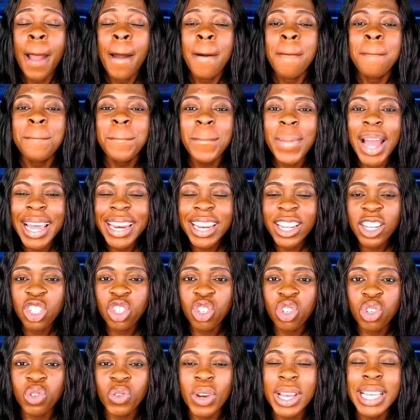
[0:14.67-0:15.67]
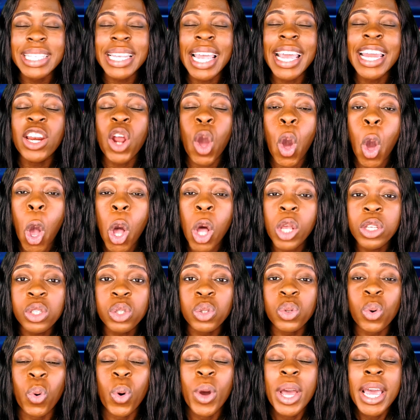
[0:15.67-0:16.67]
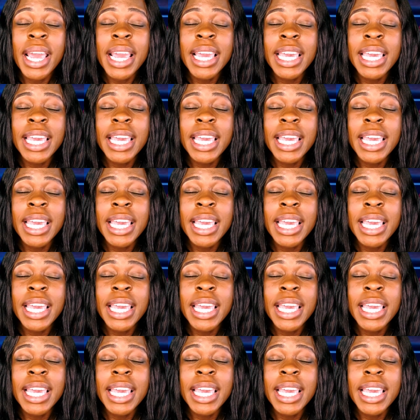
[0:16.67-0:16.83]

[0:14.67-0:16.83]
manage stress, and also